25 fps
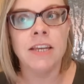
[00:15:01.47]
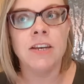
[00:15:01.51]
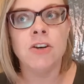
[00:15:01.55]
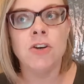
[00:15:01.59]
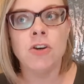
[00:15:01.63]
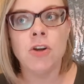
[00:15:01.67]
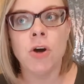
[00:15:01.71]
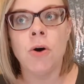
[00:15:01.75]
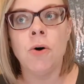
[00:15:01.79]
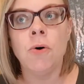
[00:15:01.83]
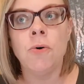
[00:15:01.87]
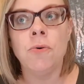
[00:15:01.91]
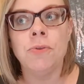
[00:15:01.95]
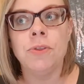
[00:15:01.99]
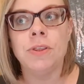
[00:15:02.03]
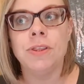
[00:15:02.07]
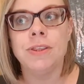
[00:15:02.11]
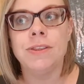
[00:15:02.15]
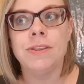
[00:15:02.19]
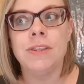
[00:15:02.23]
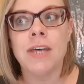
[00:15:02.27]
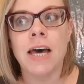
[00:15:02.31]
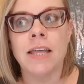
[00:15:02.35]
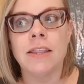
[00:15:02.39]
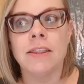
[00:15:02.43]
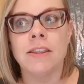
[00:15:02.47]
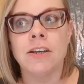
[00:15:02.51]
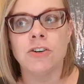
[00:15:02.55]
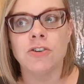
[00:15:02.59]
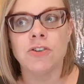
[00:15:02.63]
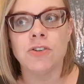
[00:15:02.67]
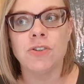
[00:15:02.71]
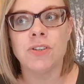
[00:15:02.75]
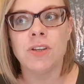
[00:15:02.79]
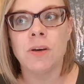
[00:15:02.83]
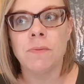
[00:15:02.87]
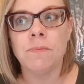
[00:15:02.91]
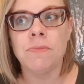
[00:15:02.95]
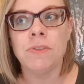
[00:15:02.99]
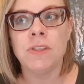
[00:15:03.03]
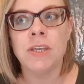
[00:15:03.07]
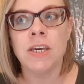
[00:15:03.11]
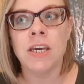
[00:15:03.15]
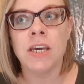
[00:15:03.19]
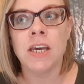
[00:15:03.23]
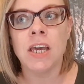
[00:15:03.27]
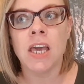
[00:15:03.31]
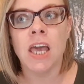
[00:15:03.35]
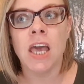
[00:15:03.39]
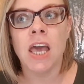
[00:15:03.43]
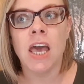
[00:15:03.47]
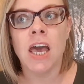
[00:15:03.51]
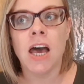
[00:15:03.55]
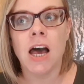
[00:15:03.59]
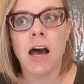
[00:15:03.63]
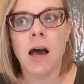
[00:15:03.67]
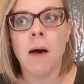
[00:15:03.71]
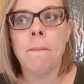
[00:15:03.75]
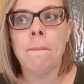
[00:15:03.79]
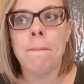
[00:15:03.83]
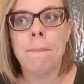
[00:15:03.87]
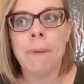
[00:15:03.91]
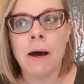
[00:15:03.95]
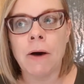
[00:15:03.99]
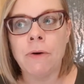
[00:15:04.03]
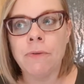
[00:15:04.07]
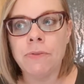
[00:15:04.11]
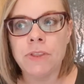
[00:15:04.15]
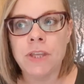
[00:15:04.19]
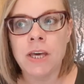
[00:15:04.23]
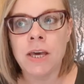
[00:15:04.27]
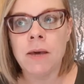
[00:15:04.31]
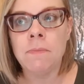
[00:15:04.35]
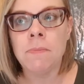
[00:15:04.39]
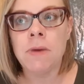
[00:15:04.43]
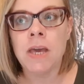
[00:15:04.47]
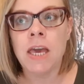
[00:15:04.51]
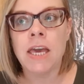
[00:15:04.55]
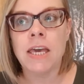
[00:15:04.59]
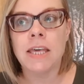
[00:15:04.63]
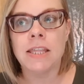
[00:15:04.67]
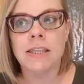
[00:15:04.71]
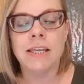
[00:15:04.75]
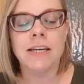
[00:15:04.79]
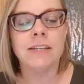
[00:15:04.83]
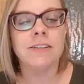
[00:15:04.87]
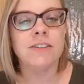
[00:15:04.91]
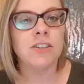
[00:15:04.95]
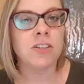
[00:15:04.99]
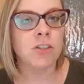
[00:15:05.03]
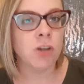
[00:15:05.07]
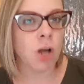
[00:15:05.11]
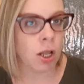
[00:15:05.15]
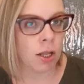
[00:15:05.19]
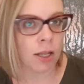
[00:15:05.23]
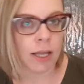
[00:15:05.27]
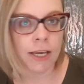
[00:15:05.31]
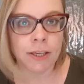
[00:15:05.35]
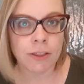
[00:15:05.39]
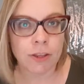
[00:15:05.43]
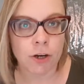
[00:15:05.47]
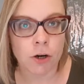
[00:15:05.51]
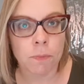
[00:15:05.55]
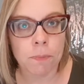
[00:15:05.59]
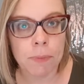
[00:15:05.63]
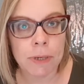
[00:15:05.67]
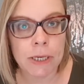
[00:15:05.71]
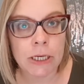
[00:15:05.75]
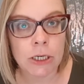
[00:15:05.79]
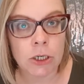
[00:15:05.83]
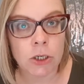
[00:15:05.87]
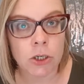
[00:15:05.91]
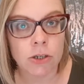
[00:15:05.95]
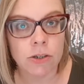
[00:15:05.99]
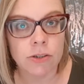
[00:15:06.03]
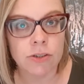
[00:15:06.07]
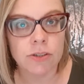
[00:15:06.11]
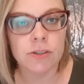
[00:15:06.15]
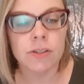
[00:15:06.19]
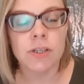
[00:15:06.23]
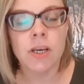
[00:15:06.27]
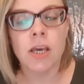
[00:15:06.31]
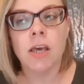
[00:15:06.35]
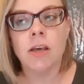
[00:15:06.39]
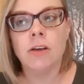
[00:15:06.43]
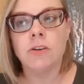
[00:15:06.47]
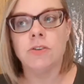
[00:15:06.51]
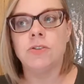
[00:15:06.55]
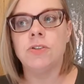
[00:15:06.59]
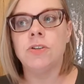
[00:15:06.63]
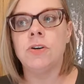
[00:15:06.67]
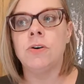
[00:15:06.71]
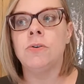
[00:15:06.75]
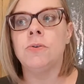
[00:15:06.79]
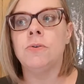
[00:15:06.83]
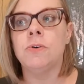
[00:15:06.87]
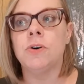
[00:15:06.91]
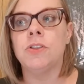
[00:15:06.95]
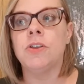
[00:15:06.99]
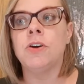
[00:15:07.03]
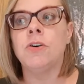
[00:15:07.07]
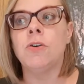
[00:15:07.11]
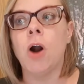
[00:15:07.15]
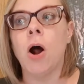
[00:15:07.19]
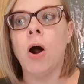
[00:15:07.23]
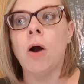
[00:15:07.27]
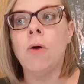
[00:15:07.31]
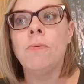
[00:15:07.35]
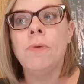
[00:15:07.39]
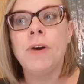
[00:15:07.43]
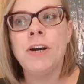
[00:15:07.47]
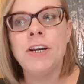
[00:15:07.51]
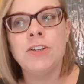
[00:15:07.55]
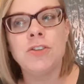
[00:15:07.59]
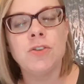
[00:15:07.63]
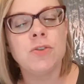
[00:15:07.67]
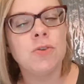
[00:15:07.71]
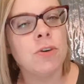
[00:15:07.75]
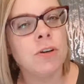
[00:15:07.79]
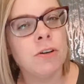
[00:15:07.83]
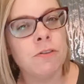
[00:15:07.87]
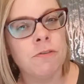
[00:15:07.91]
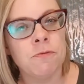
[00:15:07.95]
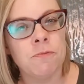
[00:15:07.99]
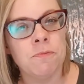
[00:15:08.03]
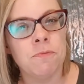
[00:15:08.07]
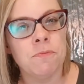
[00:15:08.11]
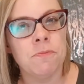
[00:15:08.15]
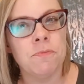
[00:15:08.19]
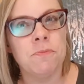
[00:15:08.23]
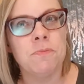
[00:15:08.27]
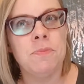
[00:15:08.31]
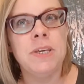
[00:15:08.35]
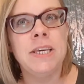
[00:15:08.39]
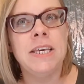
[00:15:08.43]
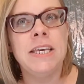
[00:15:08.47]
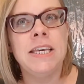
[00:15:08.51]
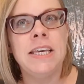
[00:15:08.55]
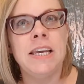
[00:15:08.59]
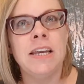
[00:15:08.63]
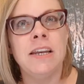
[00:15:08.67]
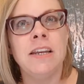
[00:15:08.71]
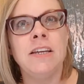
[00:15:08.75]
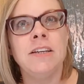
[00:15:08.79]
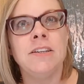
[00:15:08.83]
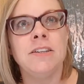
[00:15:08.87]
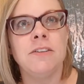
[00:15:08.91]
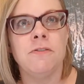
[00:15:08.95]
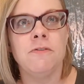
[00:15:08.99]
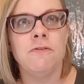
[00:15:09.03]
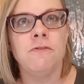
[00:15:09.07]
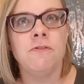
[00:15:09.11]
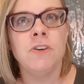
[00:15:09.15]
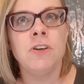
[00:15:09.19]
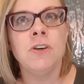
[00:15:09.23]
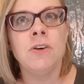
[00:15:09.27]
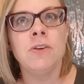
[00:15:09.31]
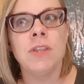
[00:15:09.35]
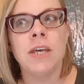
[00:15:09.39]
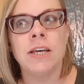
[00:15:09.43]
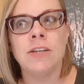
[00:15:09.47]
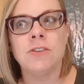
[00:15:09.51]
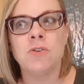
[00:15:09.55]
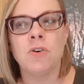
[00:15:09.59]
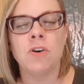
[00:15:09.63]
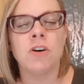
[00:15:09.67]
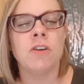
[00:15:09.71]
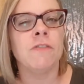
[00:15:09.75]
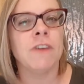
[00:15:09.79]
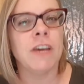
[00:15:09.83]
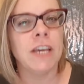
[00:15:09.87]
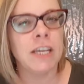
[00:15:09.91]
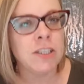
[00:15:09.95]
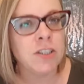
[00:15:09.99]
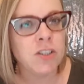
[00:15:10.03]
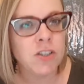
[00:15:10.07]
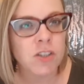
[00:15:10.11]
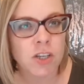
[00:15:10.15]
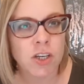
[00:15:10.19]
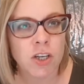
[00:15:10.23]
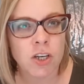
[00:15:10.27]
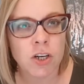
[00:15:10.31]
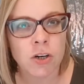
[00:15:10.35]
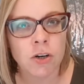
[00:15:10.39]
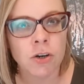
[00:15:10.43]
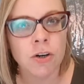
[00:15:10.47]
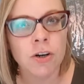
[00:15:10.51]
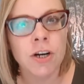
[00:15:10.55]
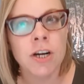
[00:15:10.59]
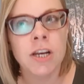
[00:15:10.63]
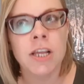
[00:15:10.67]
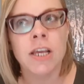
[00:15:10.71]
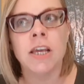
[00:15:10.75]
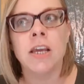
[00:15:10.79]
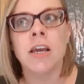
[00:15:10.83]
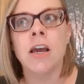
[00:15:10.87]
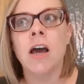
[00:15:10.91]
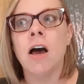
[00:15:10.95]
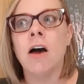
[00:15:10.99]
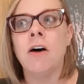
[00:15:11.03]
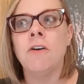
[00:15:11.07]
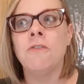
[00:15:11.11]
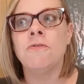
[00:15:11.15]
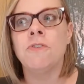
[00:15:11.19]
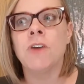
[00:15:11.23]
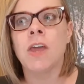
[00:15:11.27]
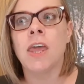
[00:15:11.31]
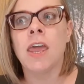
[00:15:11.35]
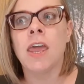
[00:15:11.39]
know that there's something about them that's not like their peers. So they're already sort of beginning to feel that sort of insecurity of,